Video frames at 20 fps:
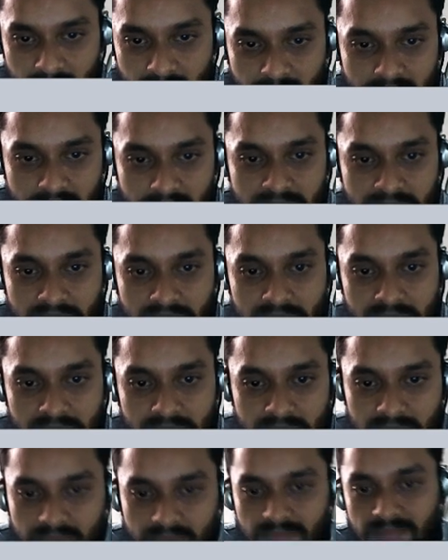can easily
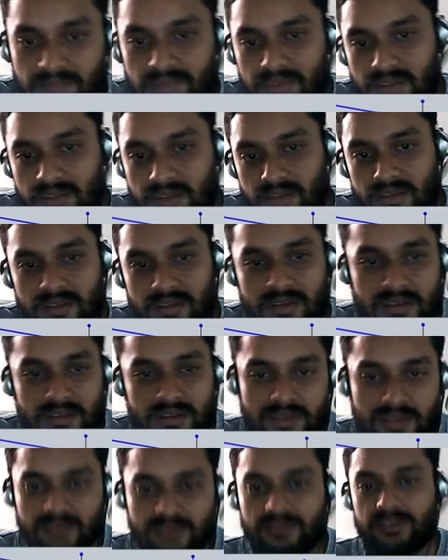
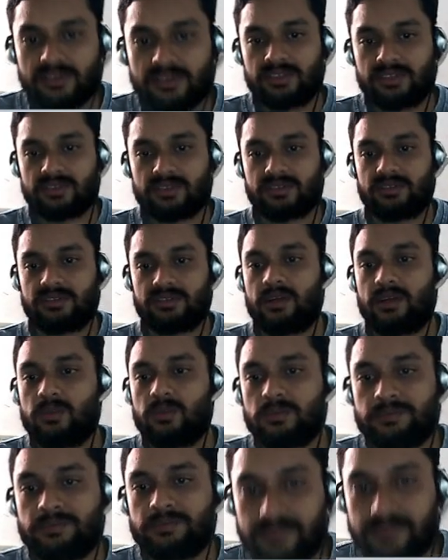see this. Now
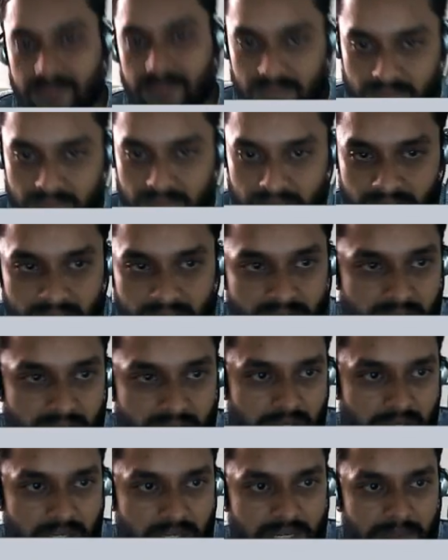
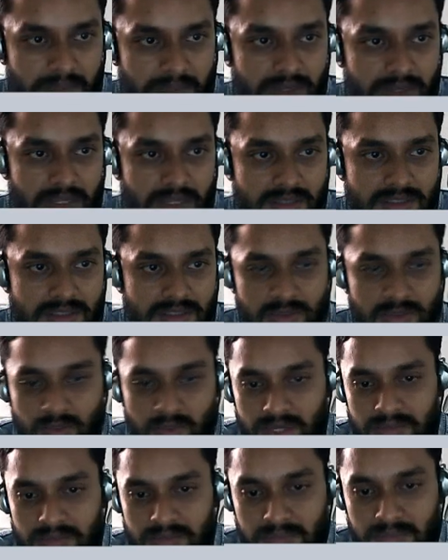again I'm making this. You
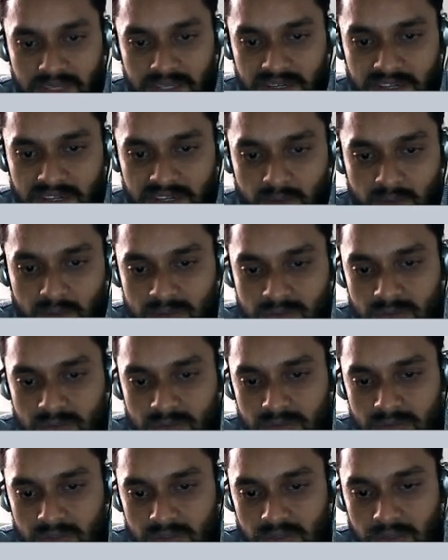can mirror it also.
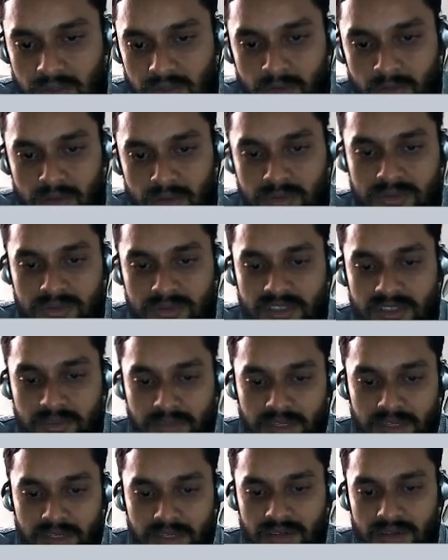I'm not using the
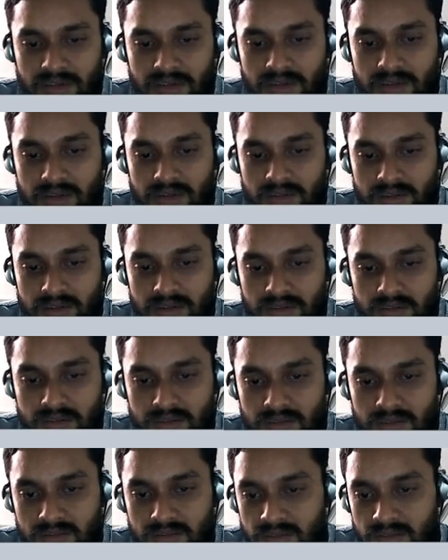mirror.
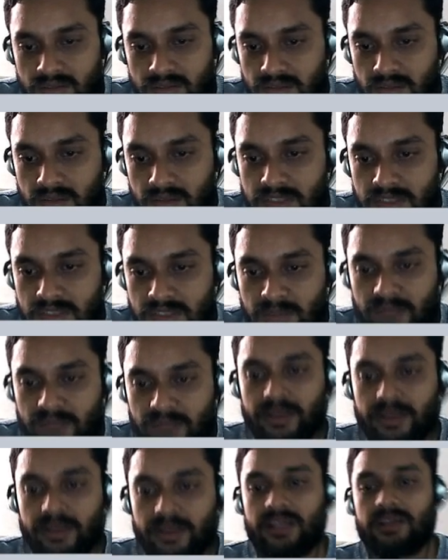I'm simply
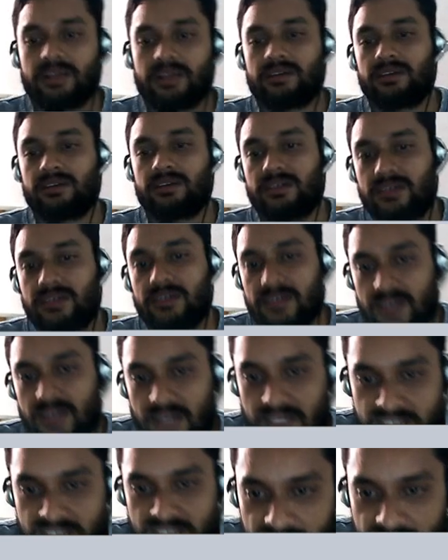making the
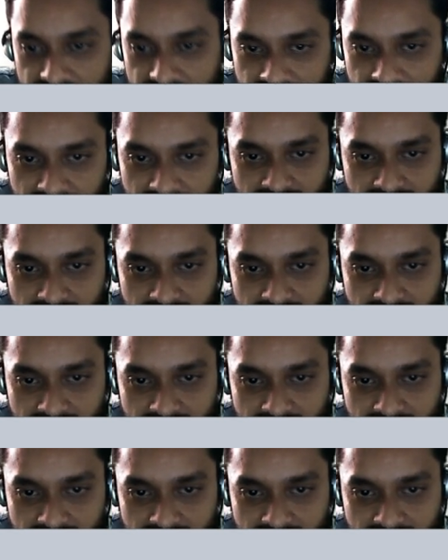lines like this.